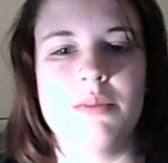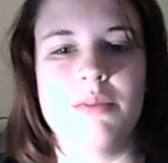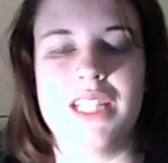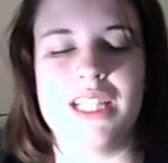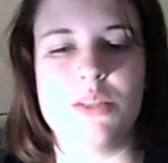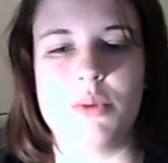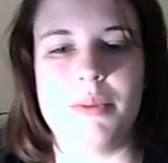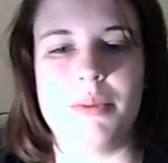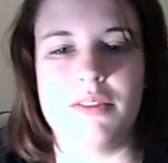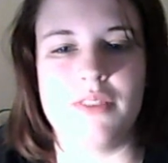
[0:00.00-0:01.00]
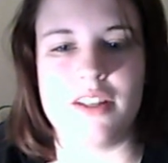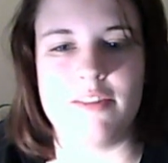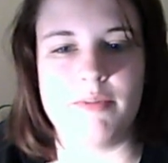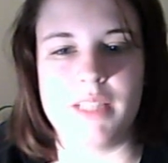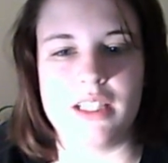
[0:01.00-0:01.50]
kids would make fun
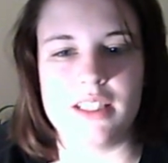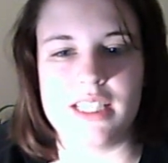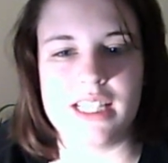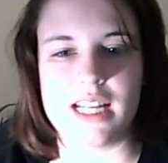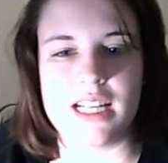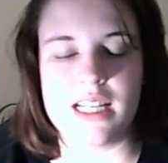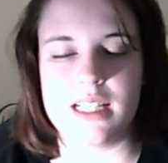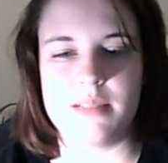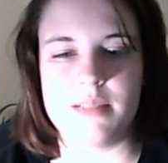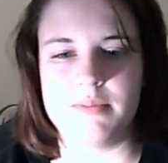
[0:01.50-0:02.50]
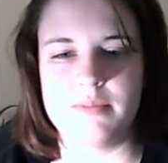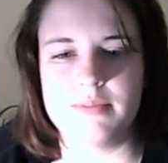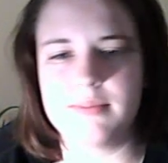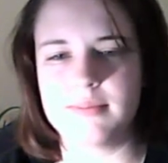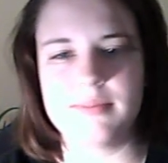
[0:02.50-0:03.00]
of me all the time,
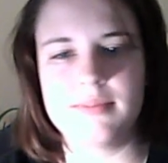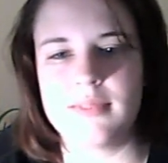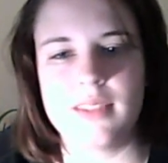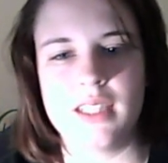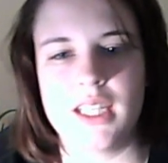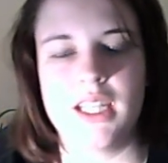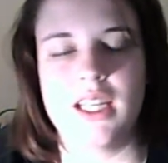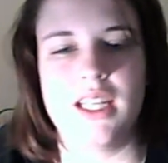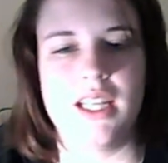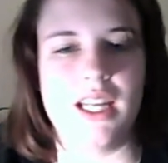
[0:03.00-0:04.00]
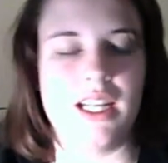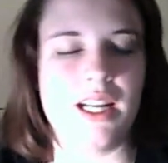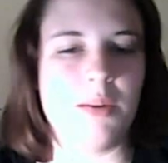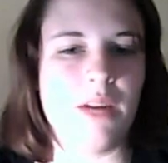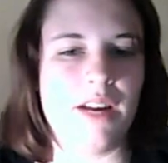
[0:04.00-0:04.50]
and
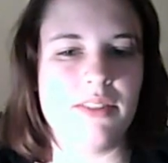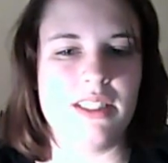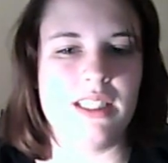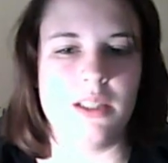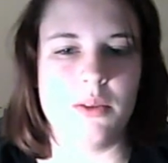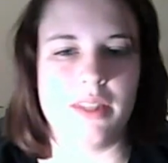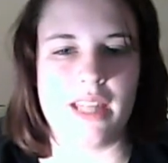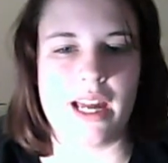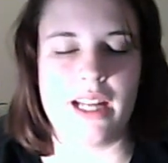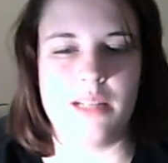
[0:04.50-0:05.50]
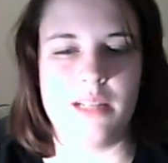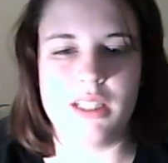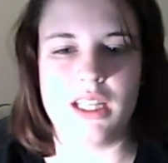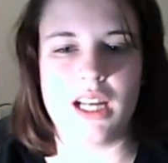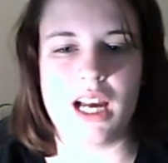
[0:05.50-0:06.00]
I would have to deal with that and be
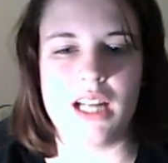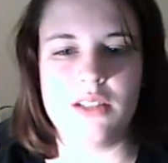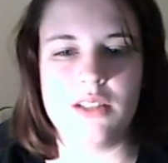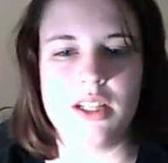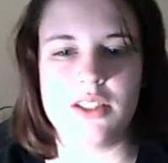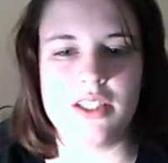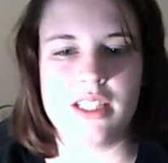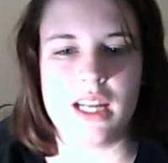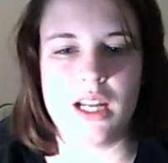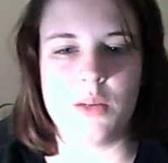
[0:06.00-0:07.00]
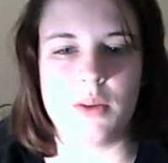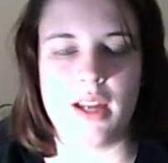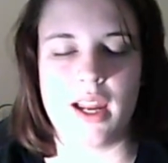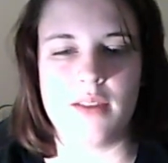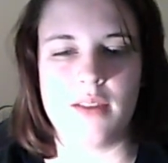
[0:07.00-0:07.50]
like, I don't understand why
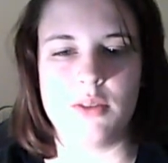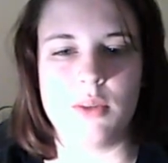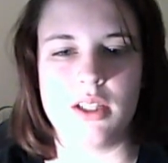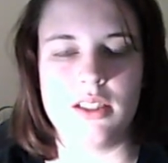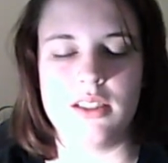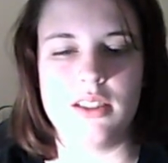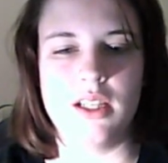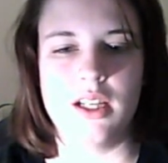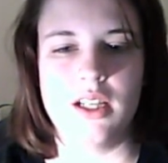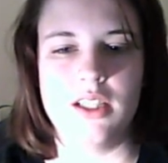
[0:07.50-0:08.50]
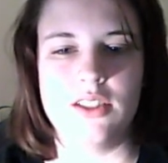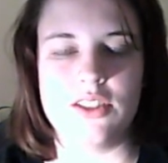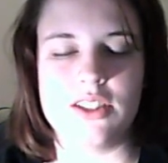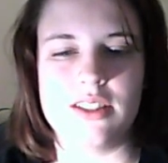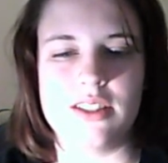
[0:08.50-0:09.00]
everyone
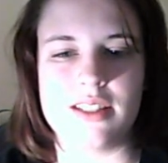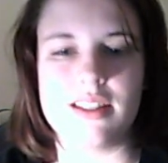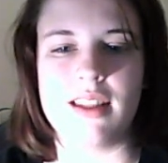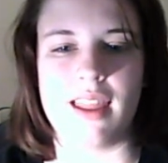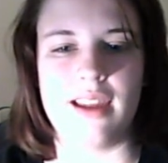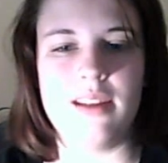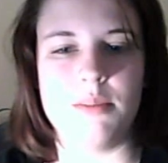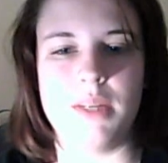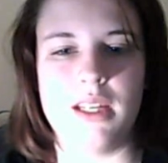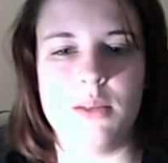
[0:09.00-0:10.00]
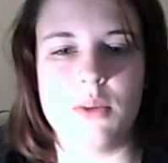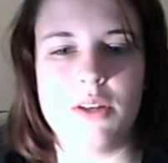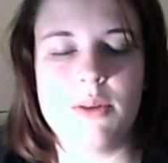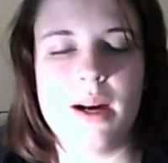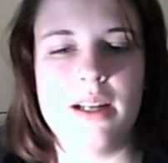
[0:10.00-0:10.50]
just doesn't like me. What
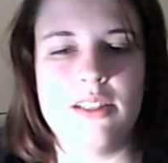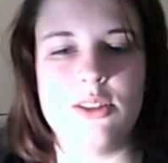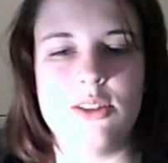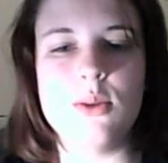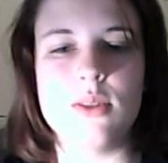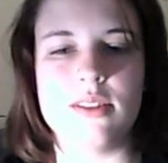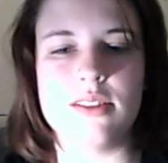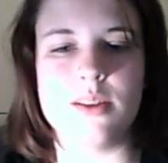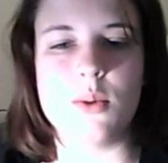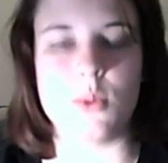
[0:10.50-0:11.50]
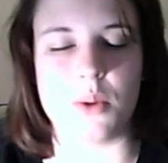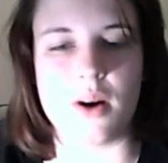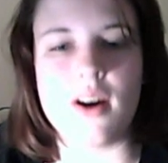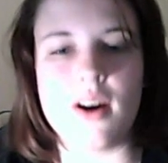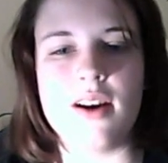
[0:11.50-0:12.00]
do I do that's so
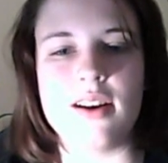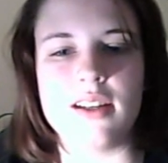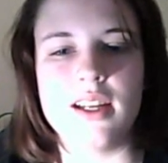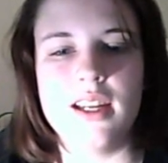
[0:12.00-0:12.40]
wrong?